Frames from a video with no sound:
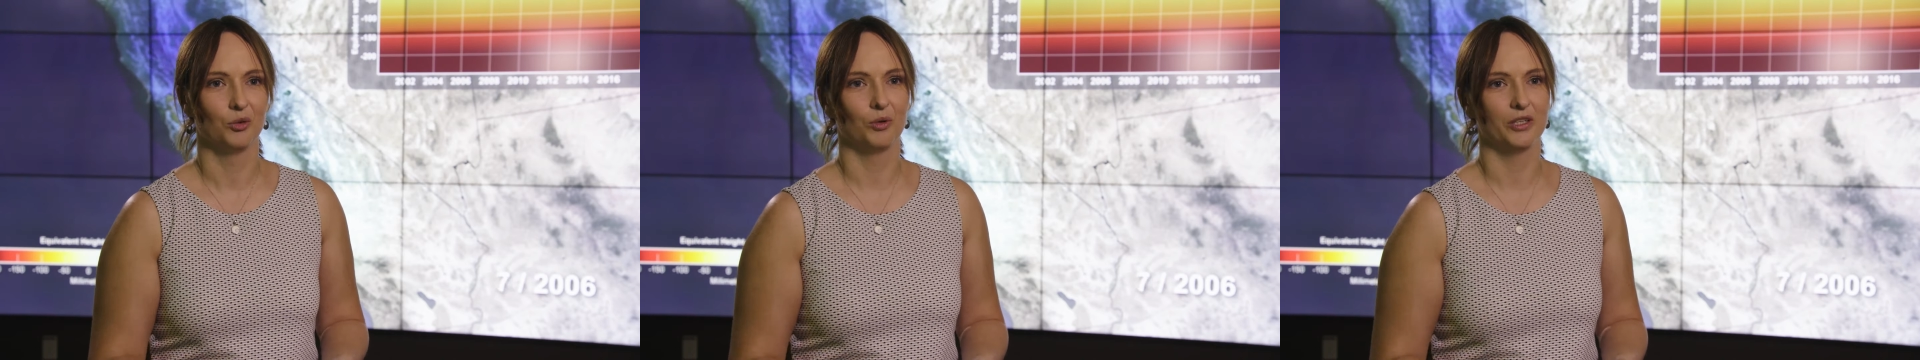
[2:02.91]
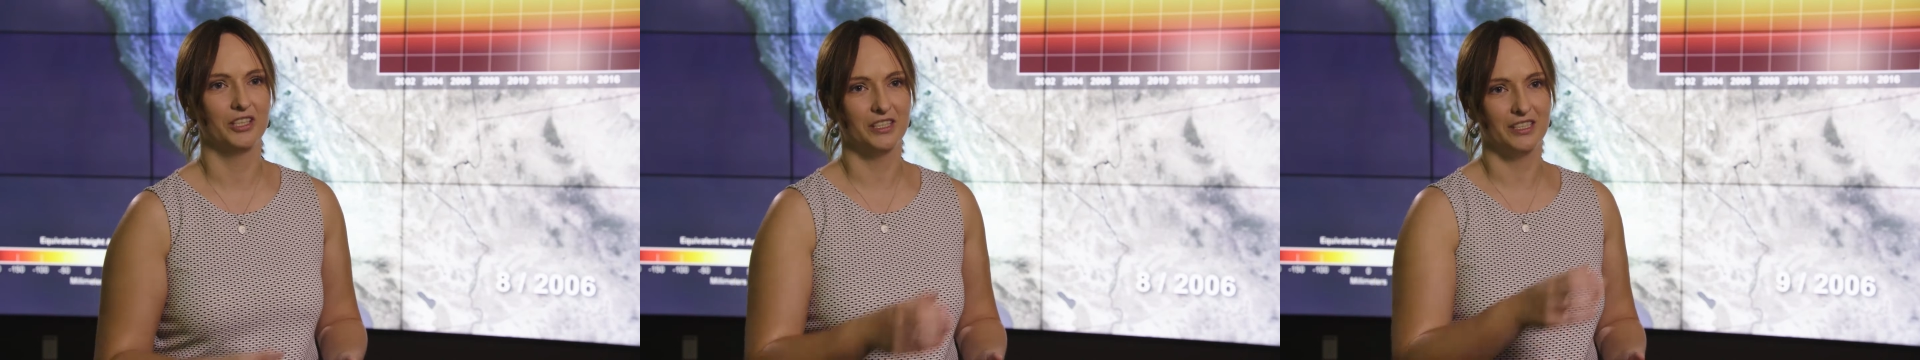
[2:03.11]

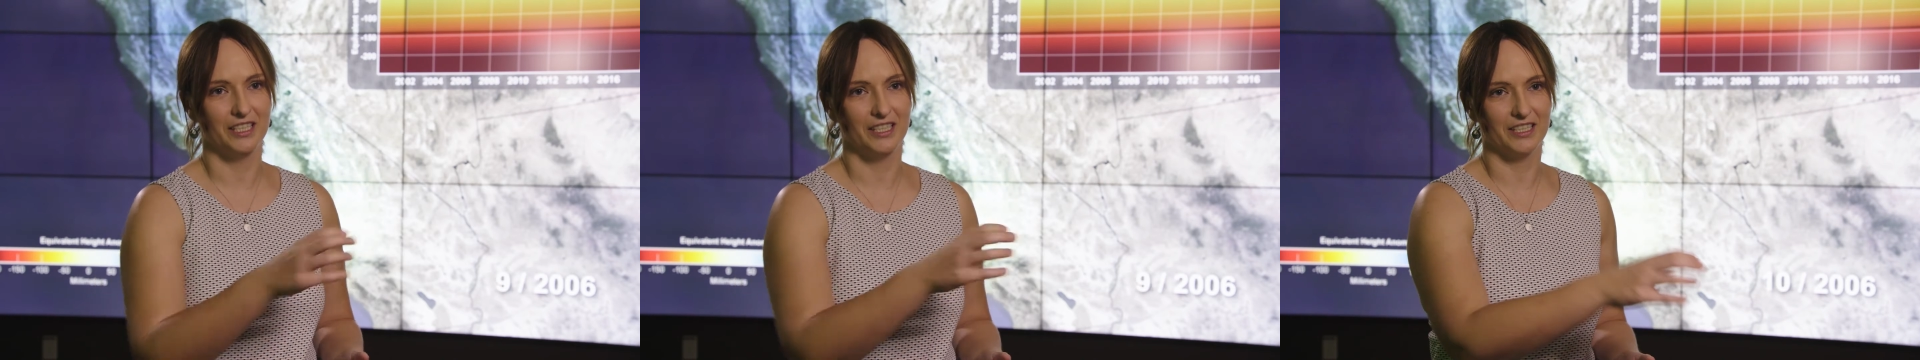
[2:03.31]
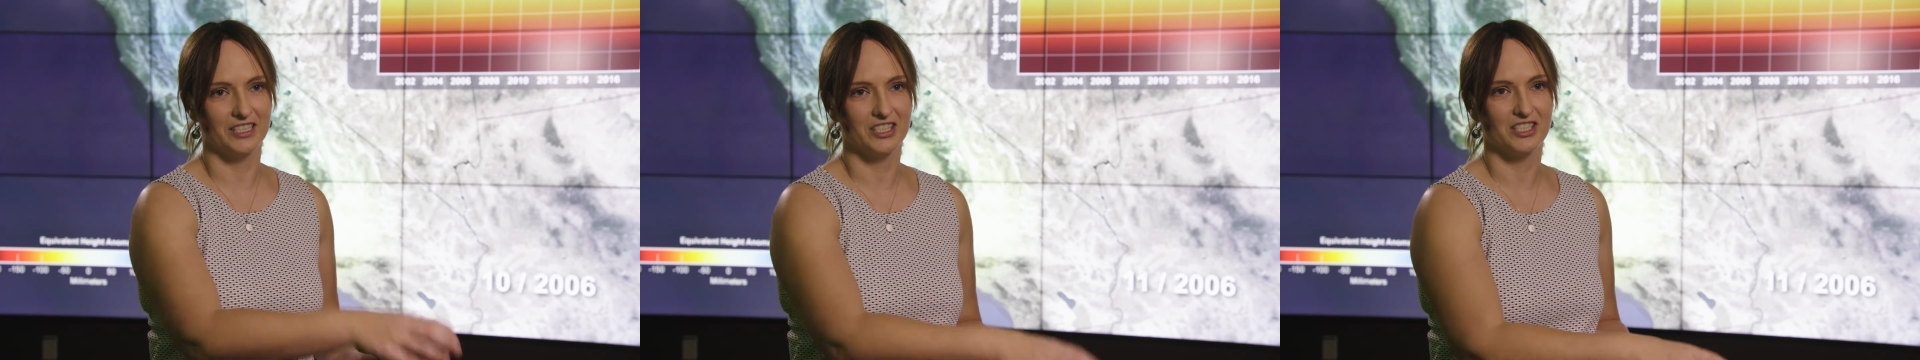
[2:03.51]
what the
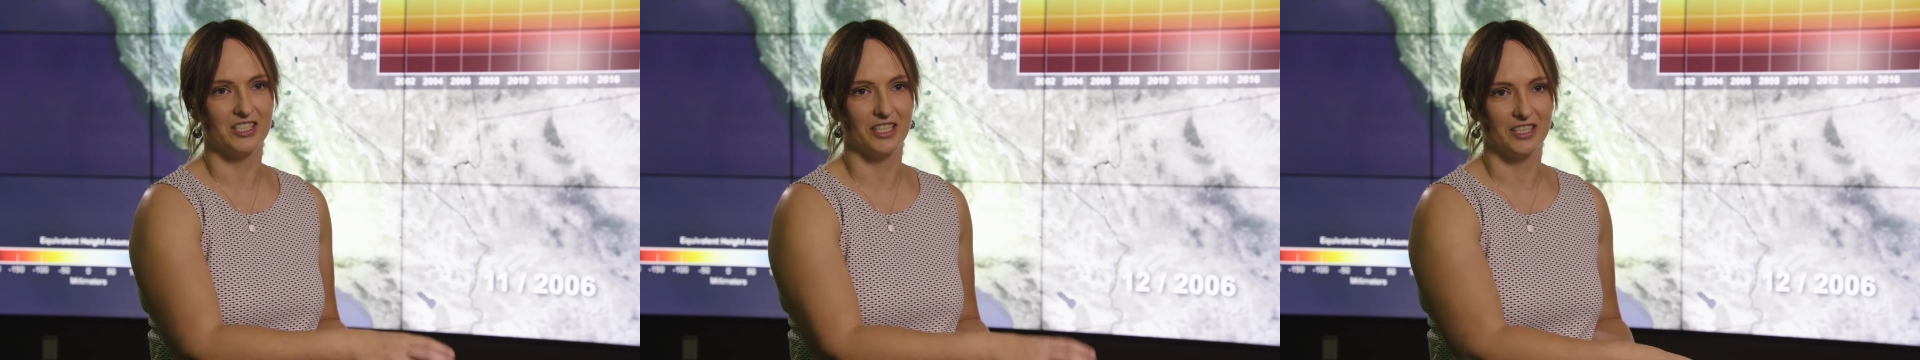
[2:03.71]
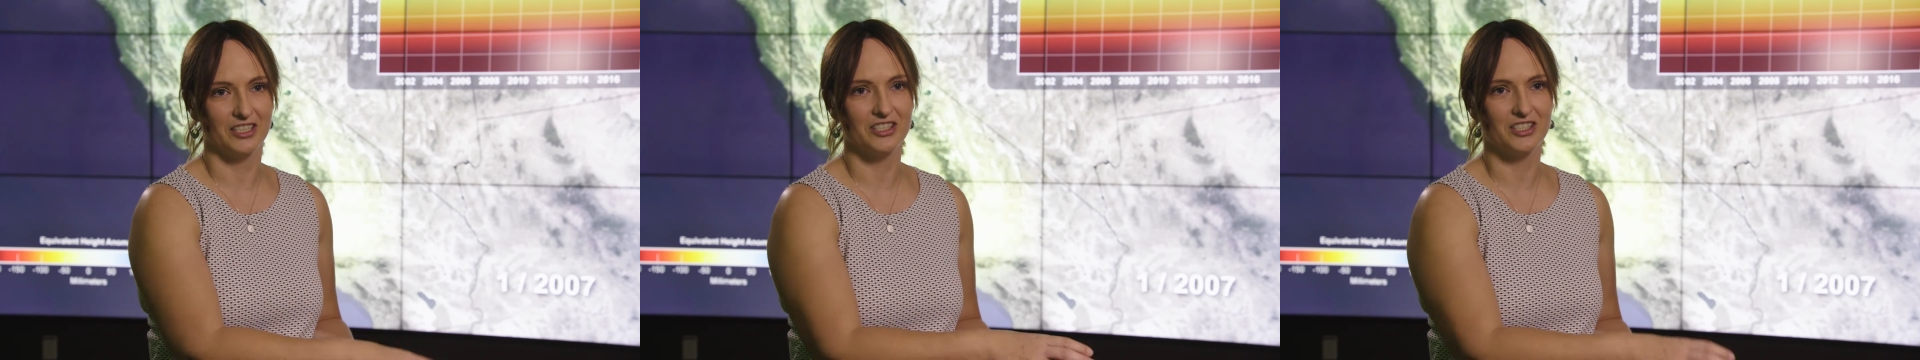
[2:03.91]
data
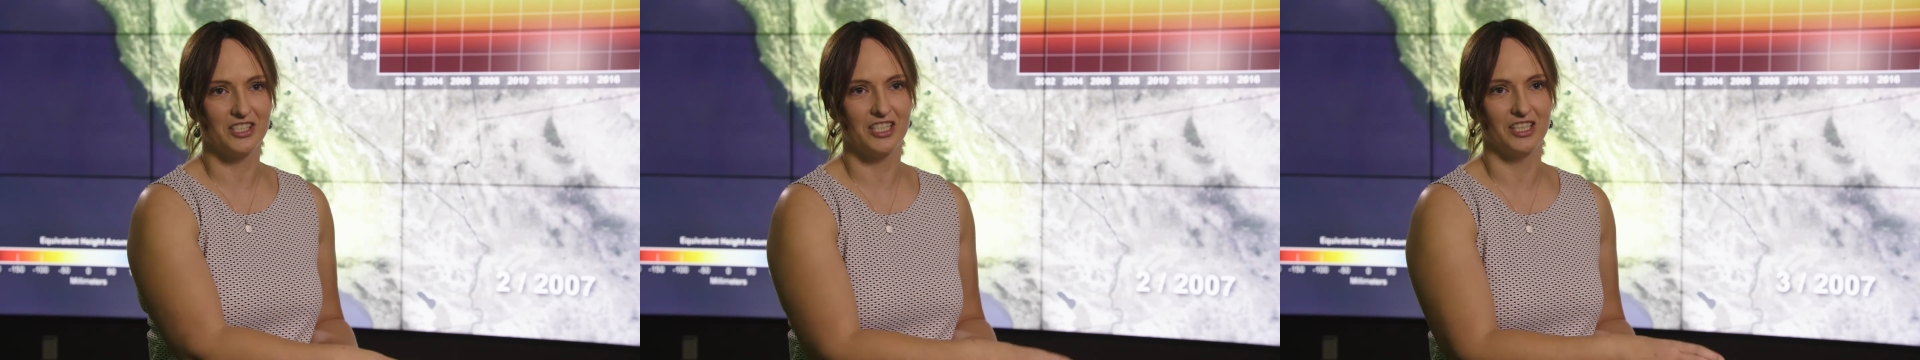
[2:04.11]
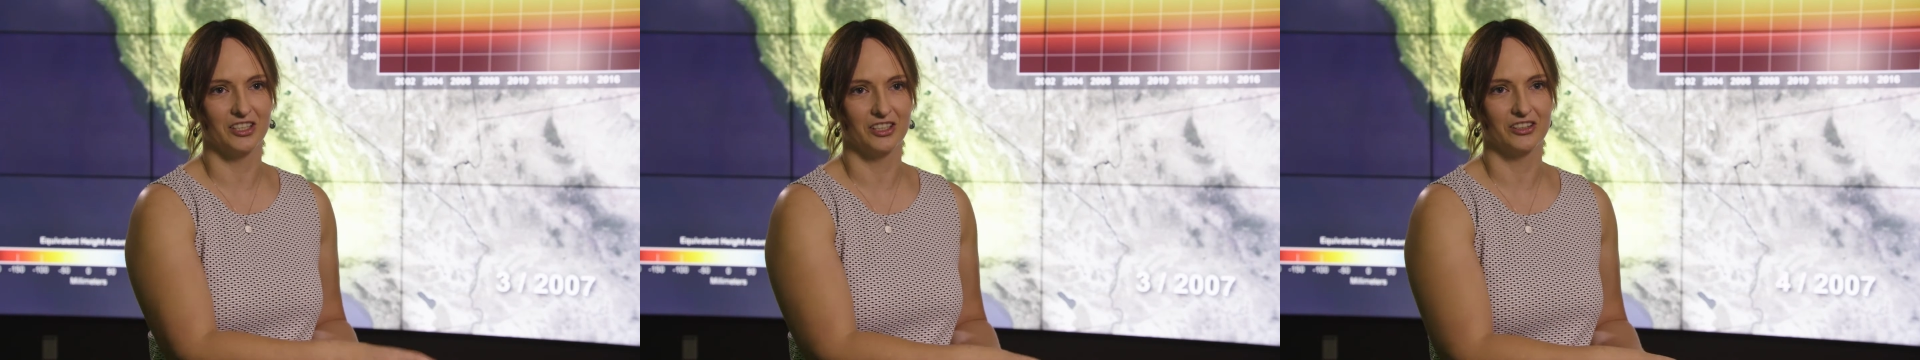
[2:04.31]

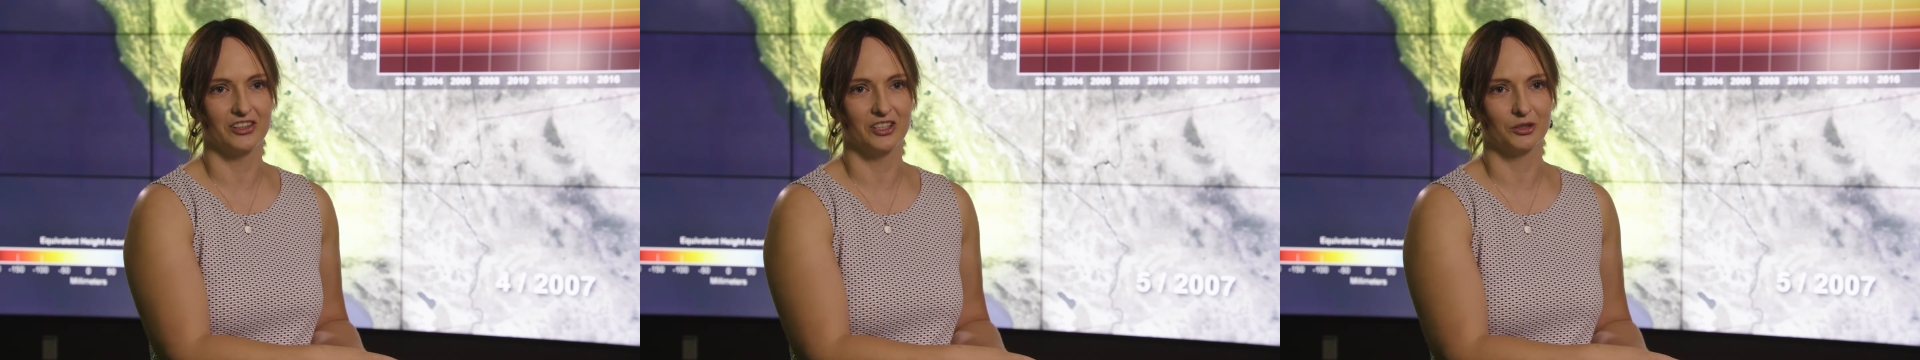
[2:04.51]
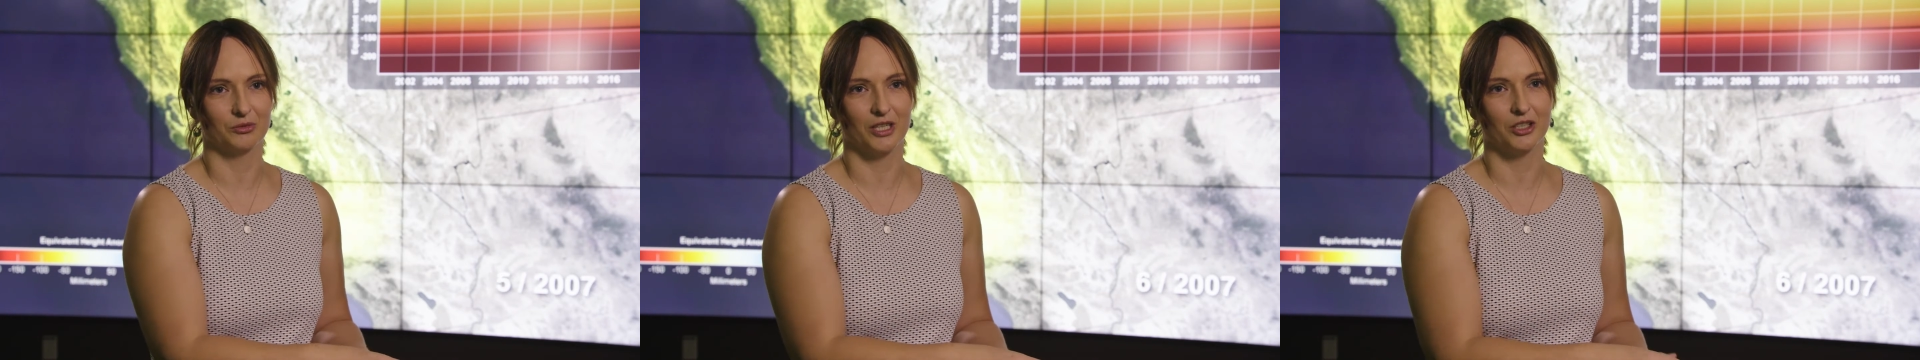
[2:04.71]
says here
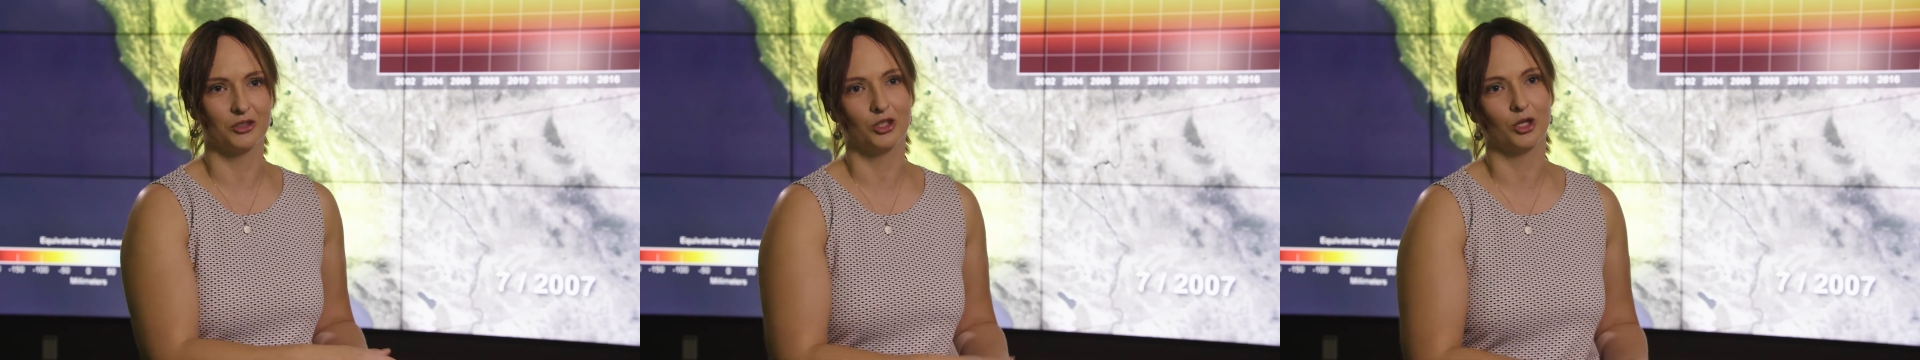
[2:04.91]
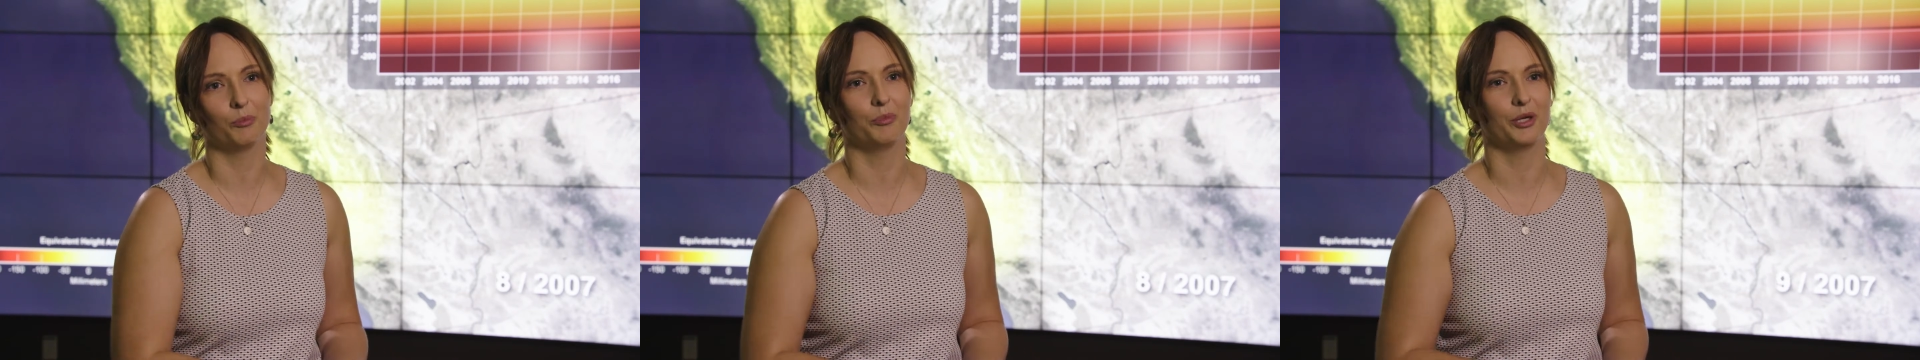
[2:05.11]
on the
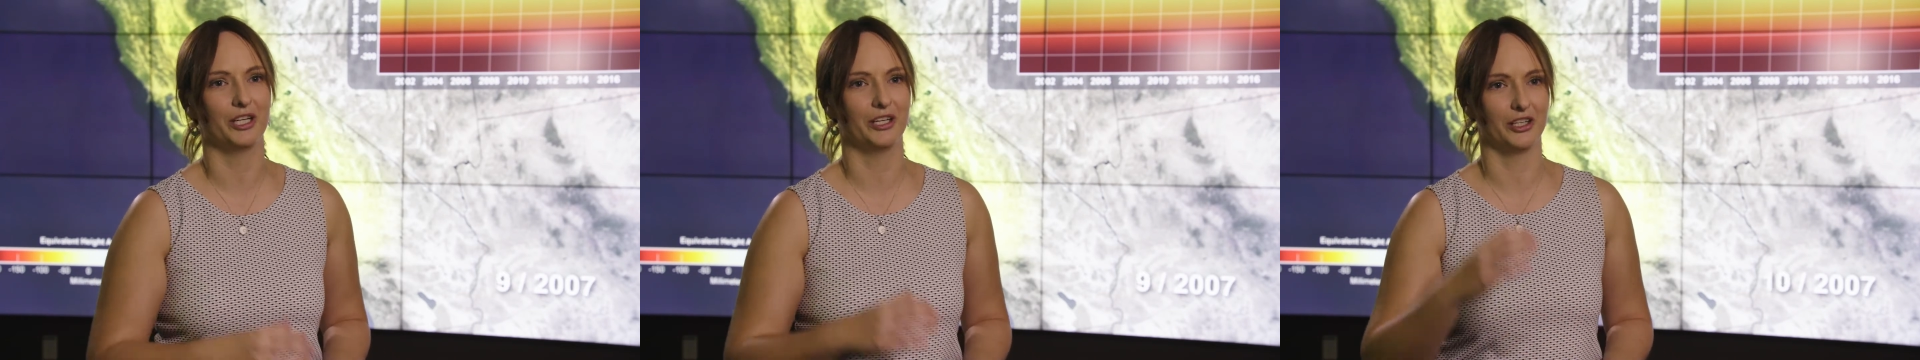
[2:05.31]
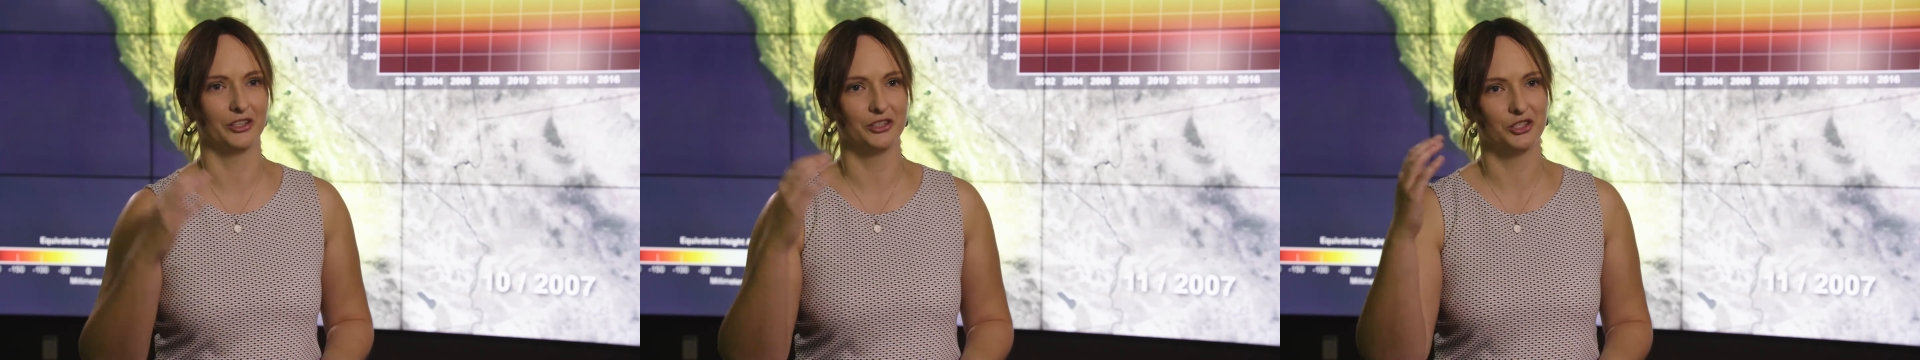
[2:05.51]
ground
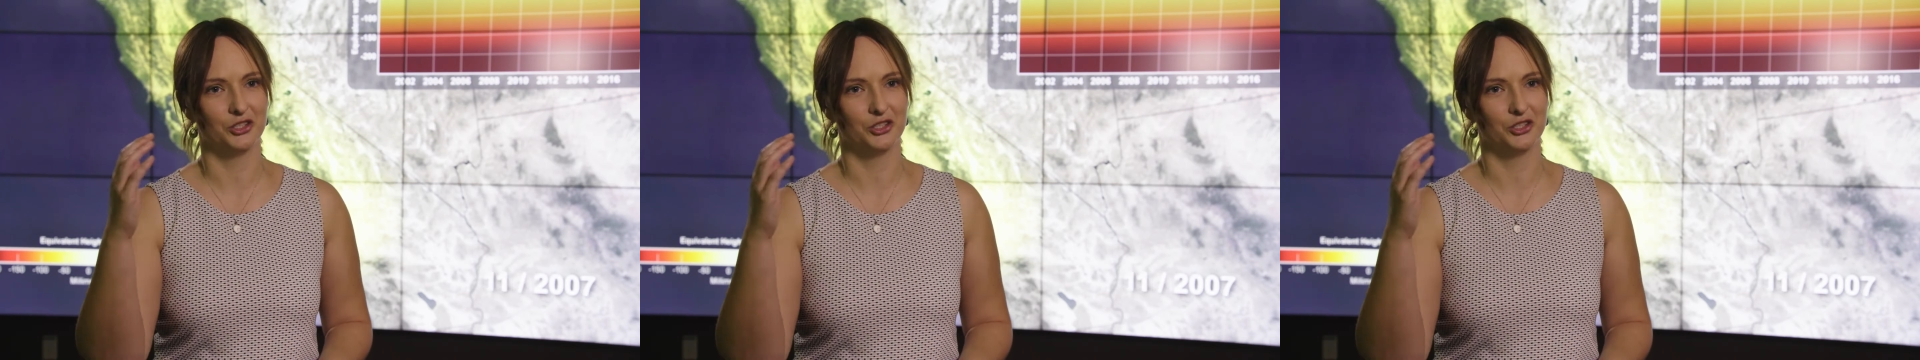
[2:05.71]
compared